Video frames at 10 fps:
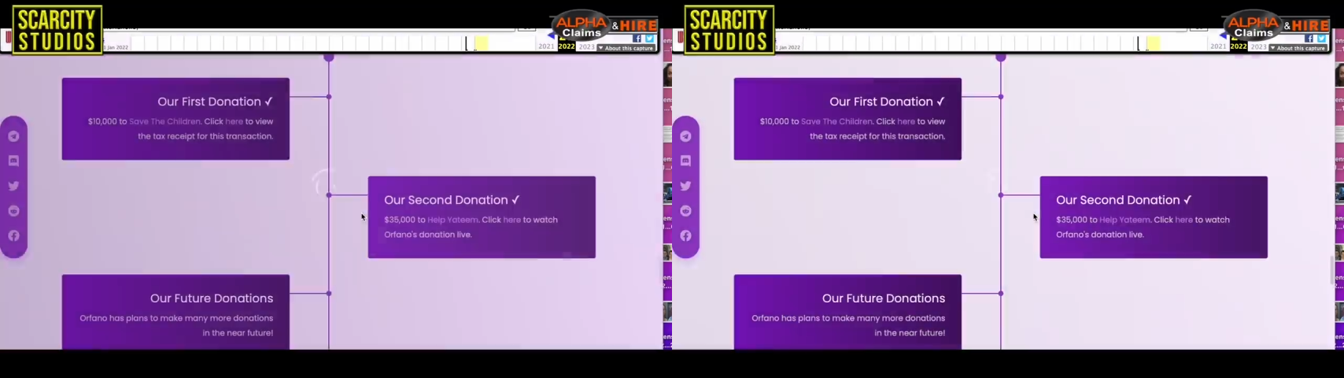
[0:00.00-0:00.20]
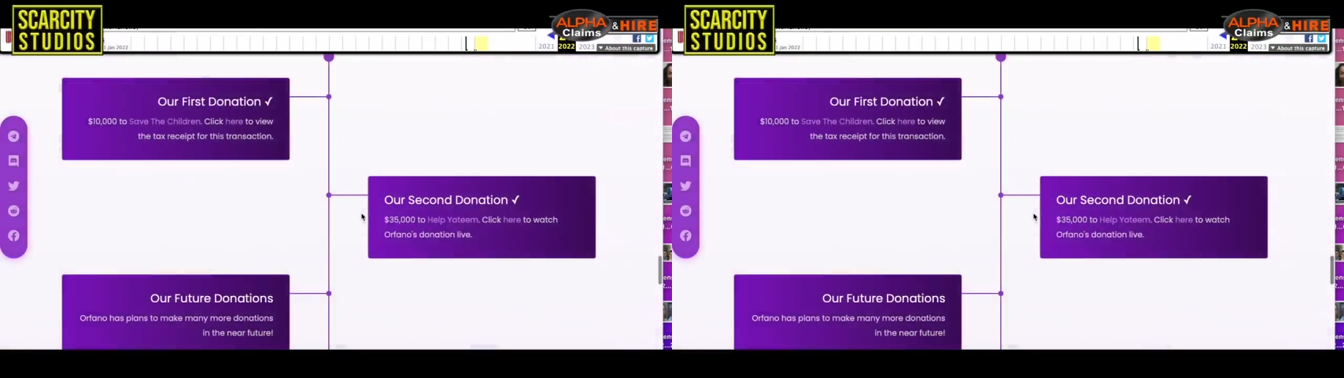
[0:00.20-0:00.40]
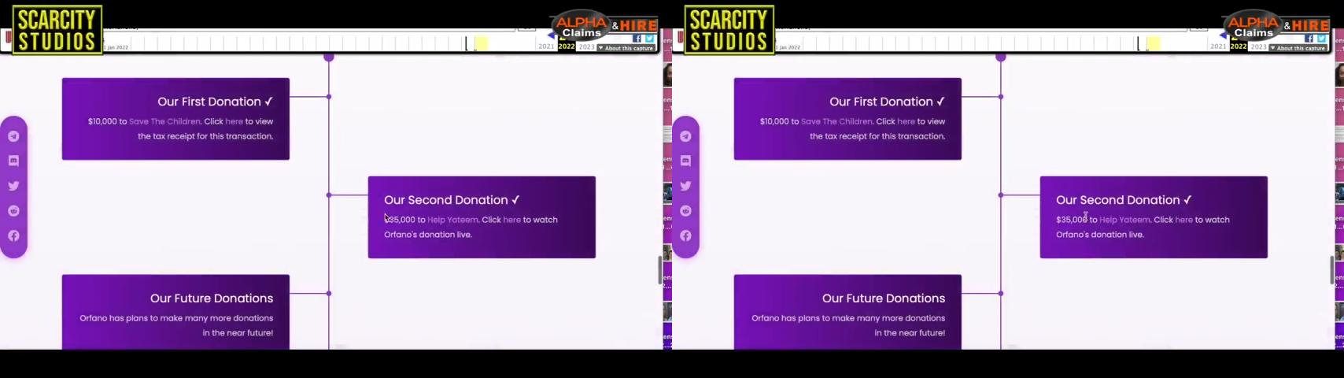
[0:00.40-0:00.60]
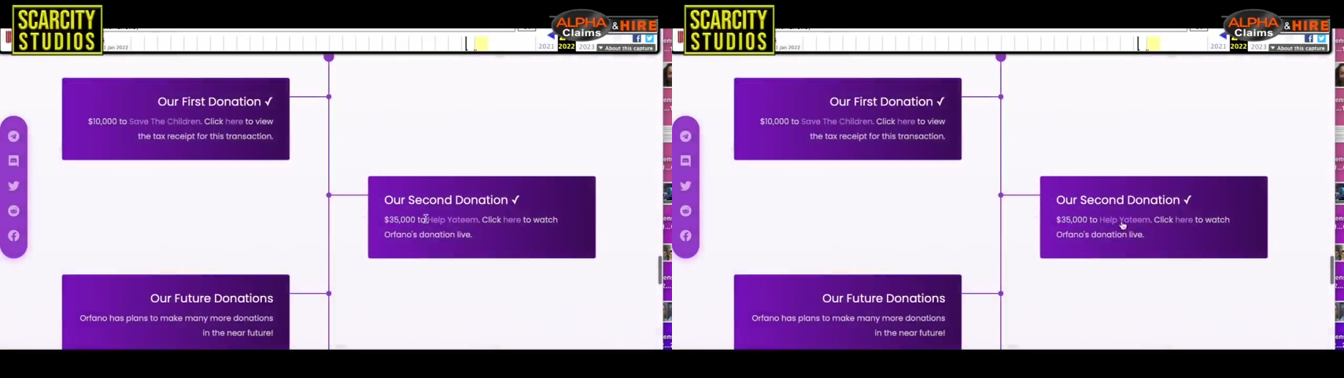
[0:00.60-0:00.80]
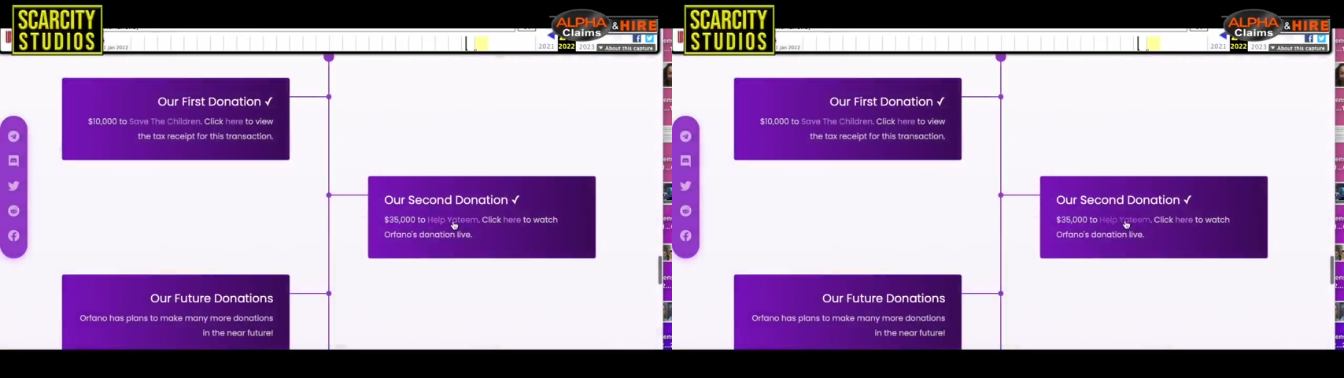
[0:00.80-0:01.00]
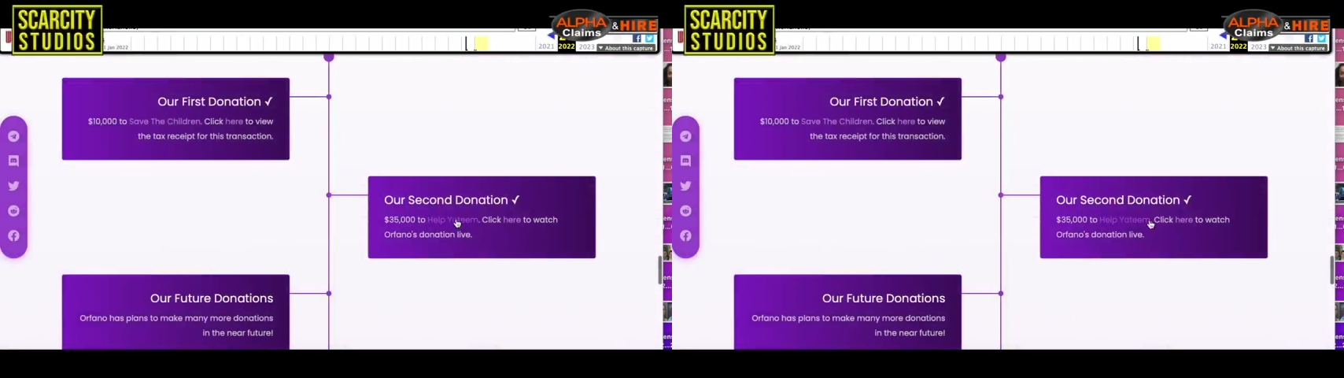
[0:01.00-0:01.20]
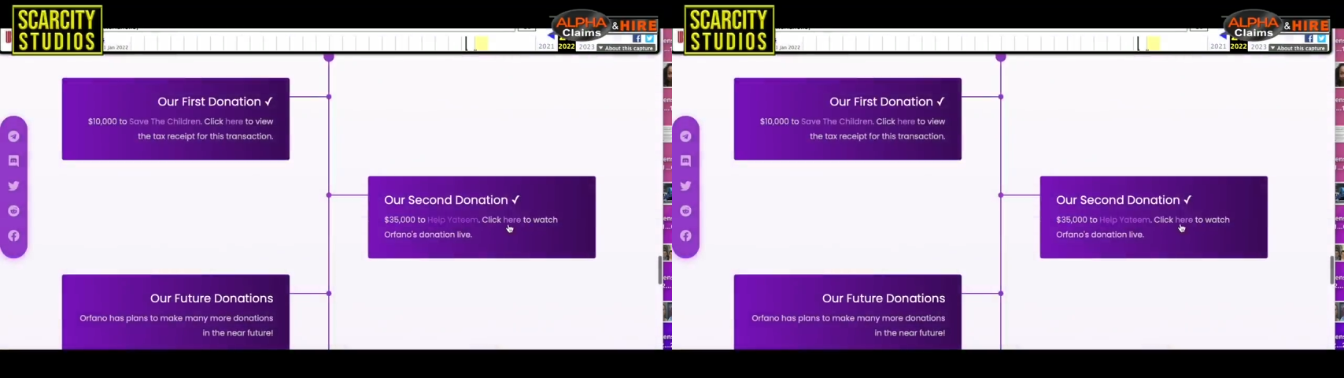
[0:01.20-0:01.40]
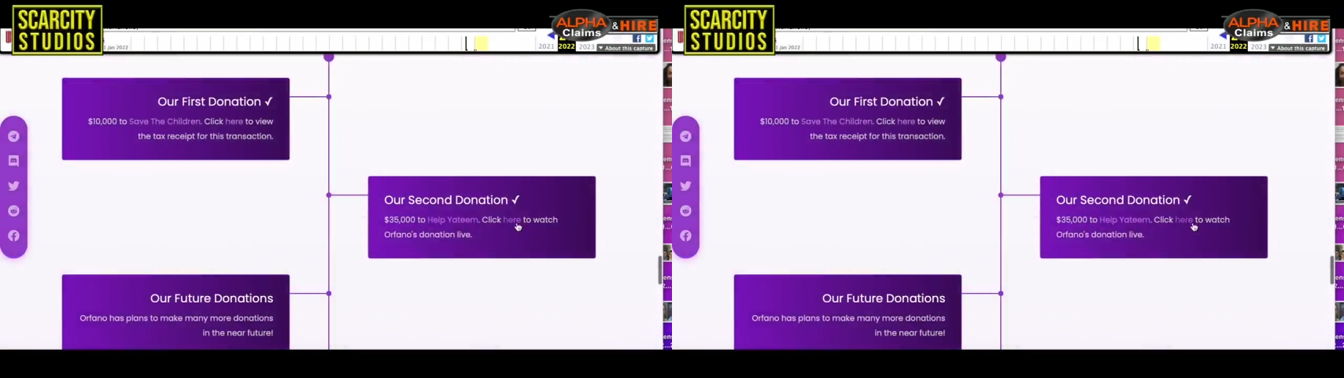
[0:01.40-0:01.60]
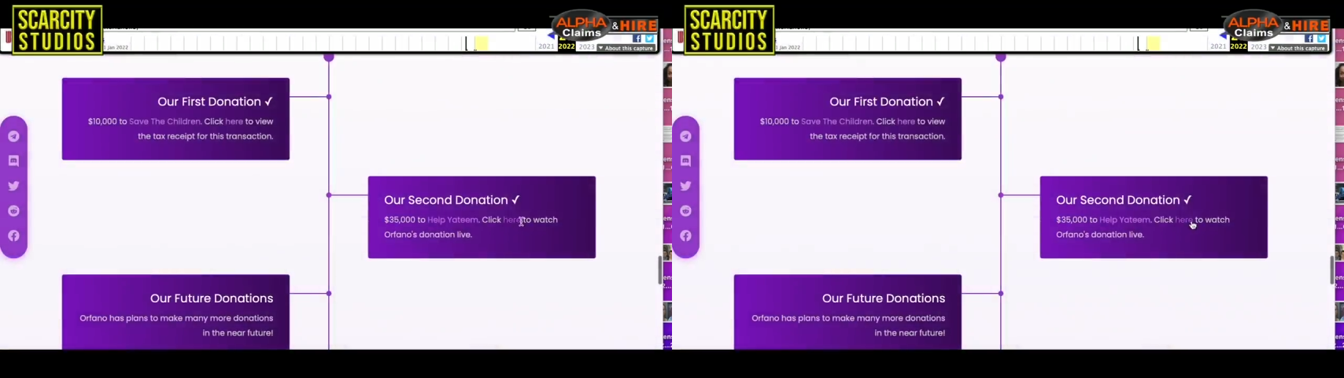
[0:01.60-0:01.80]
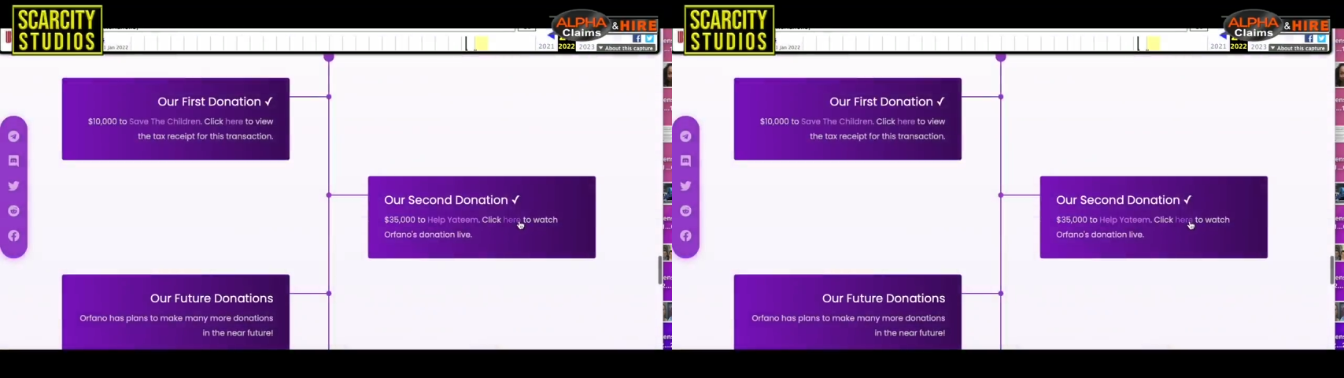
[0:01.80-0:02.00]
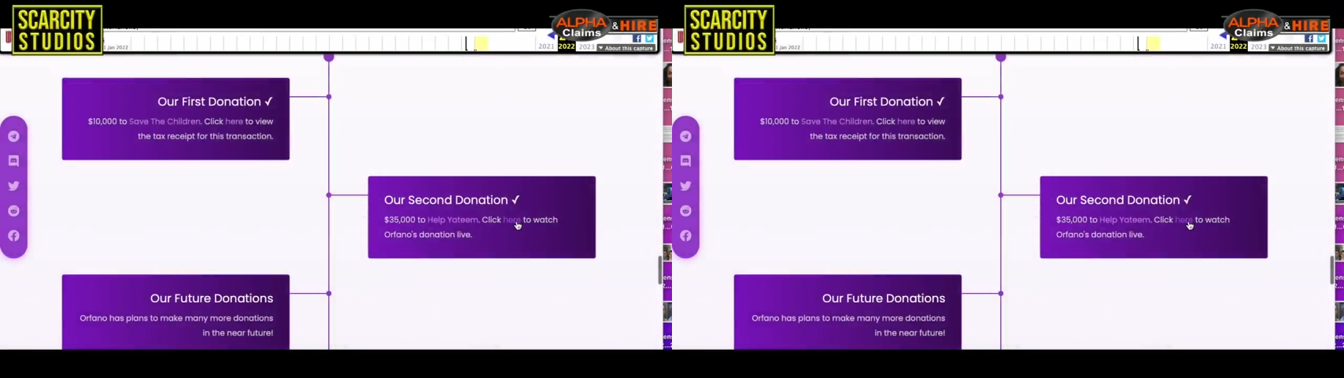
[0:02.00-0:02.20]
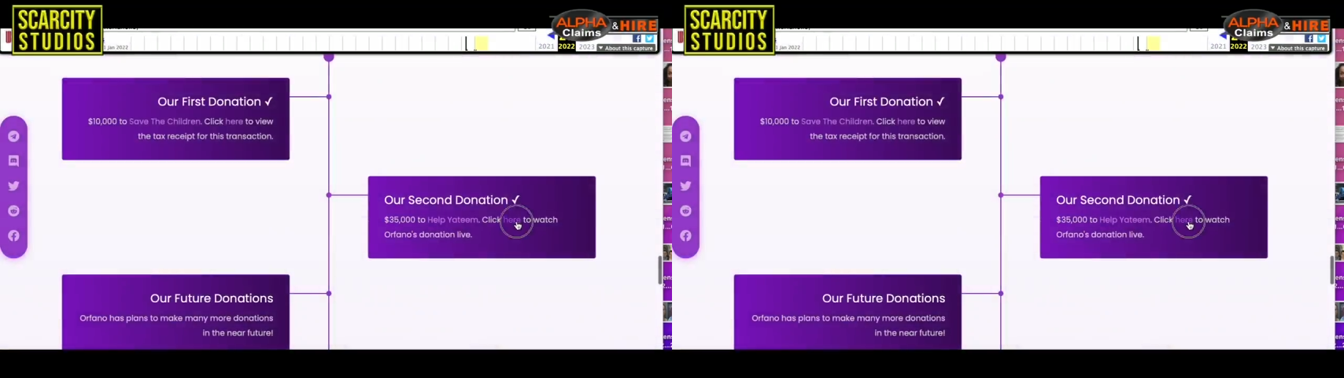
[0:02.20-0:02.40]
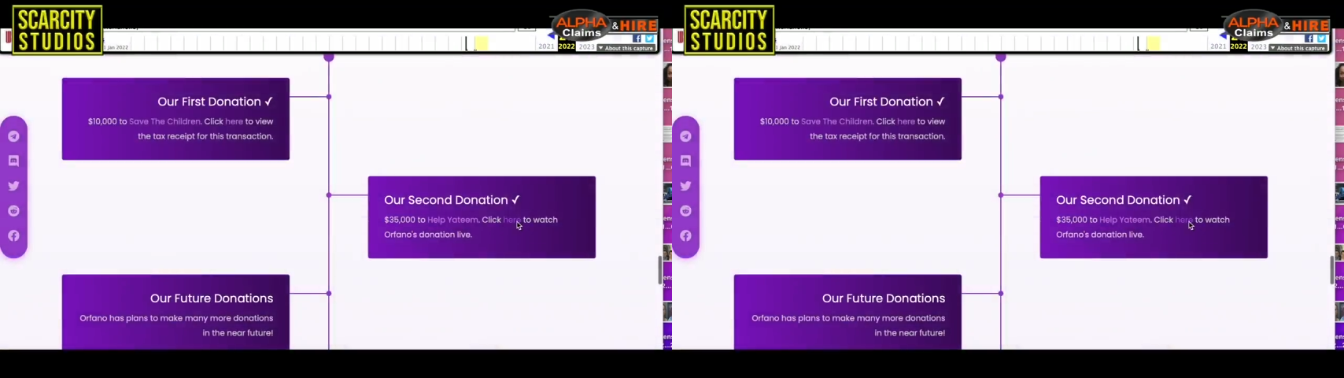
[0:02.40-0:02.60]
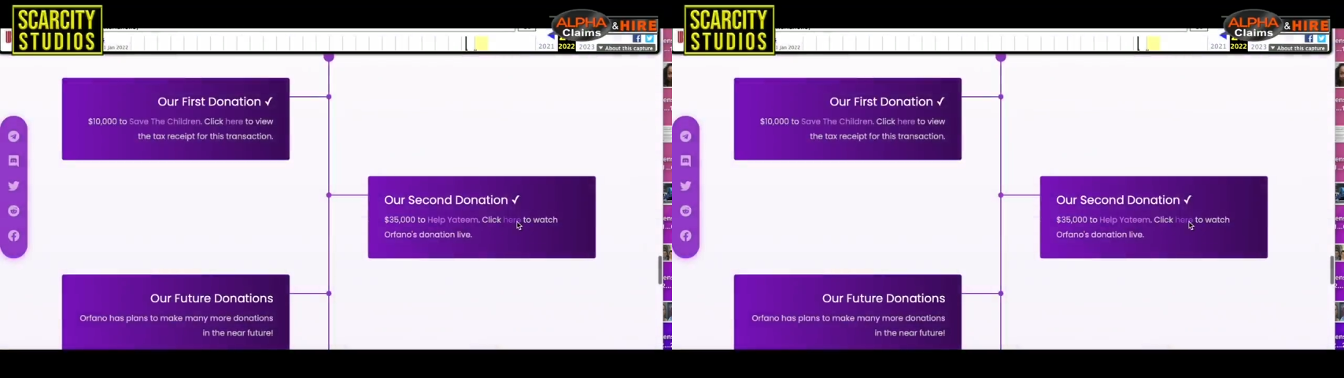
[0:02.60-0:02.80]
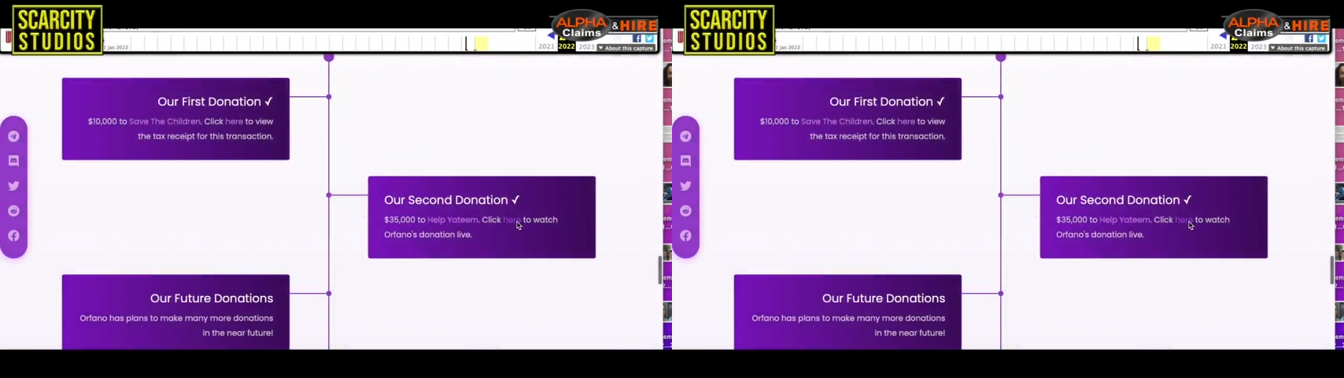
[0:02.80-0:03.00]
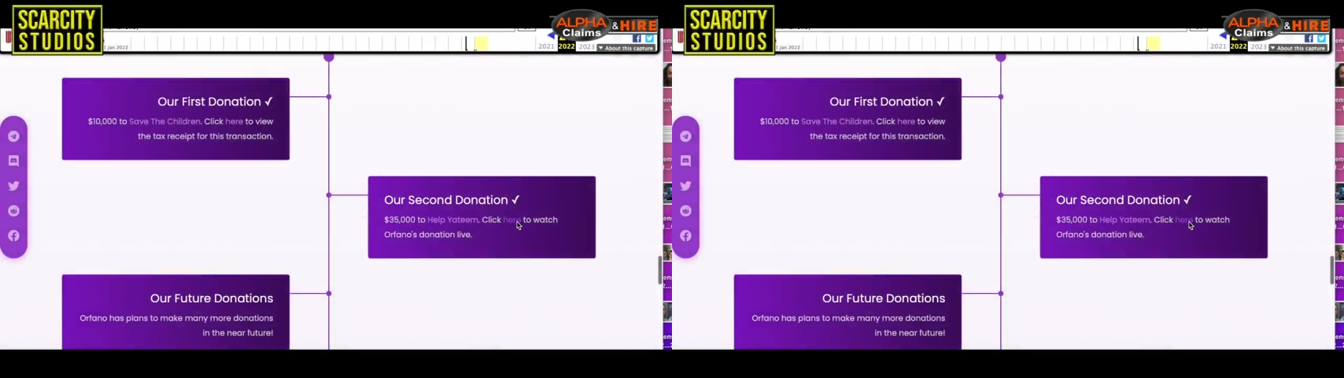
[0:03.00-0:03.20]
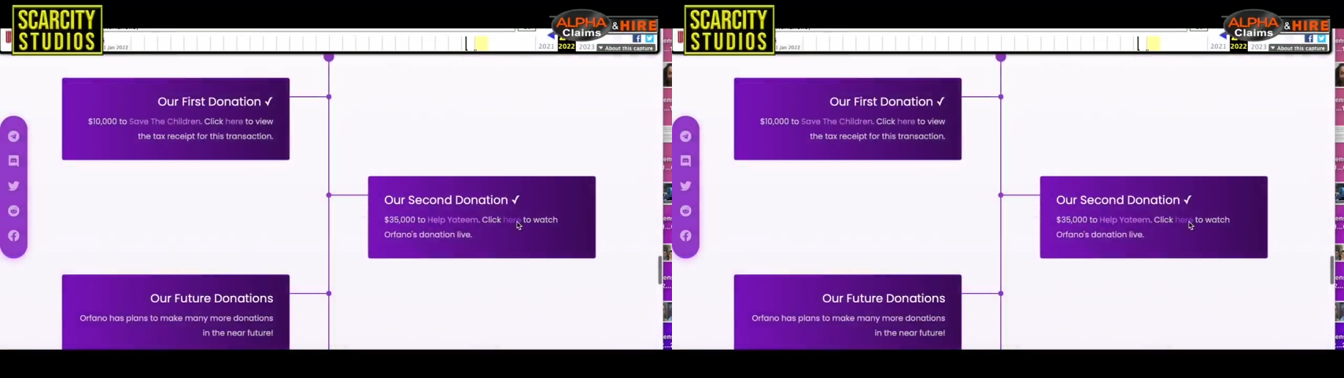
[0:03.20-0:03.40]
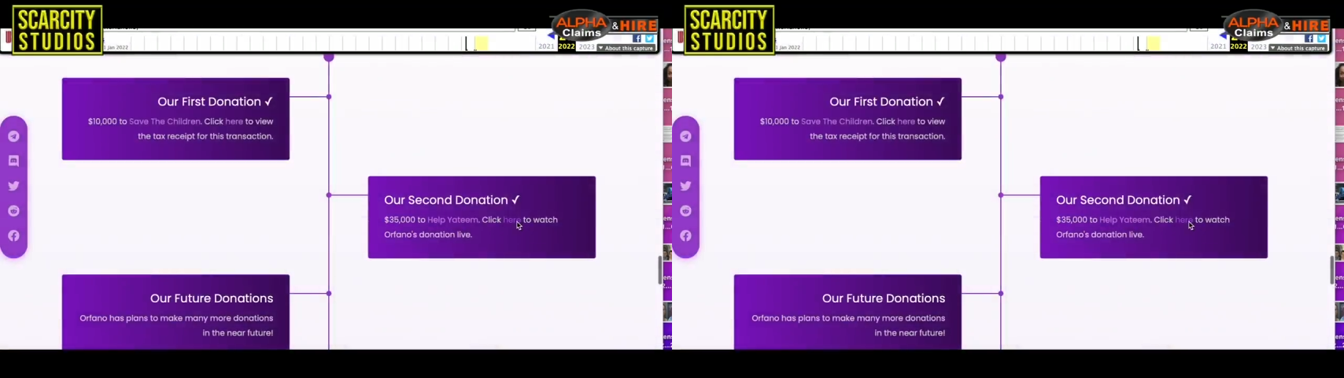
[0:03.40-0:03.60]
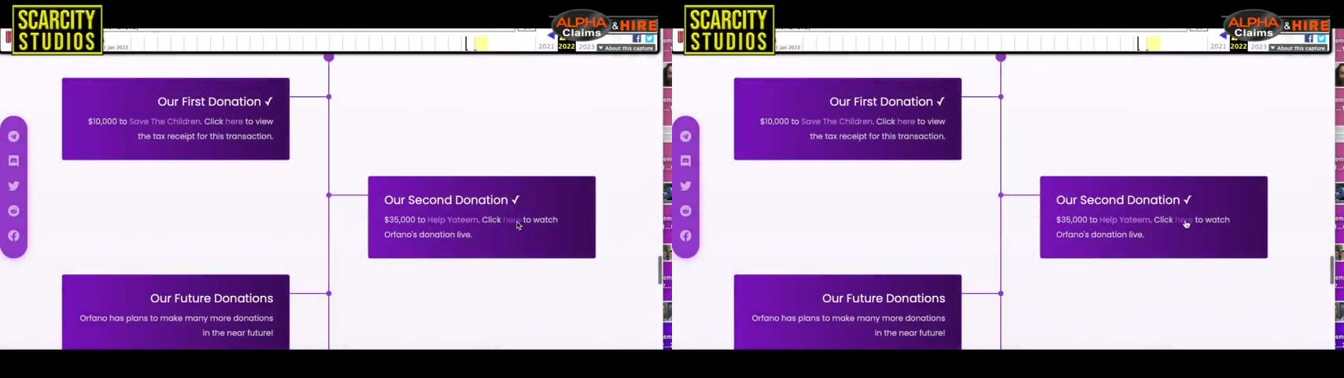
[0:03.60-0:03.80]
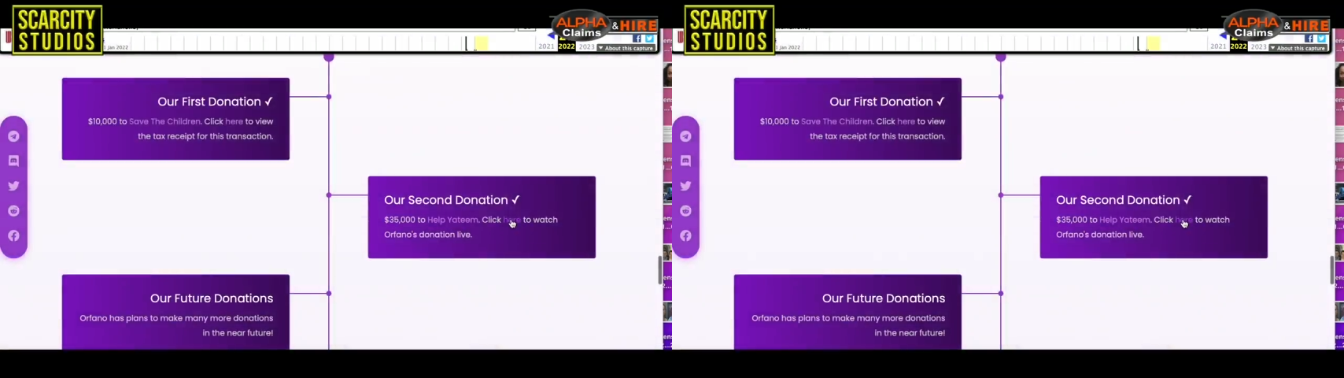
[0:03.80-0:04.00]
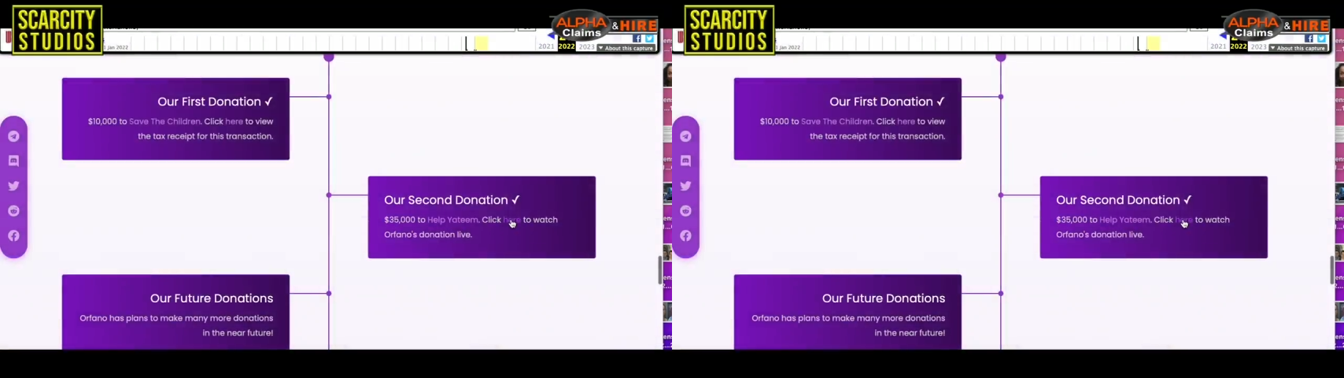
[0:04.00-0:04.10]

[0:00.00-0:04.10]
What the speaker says: Nobody's mouth can be seen.